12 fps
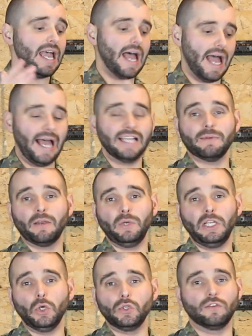as my
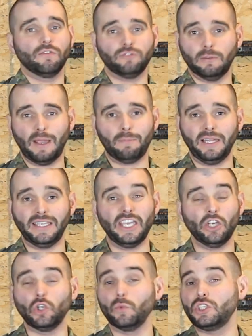reloads from my plate
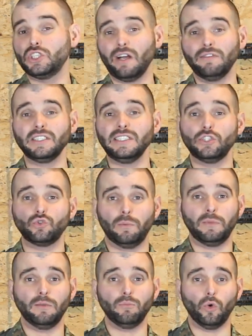carrier, which is obviously
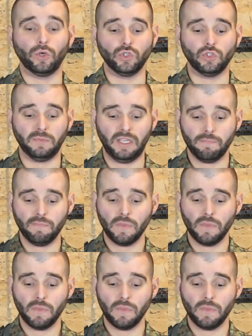extremely important to me.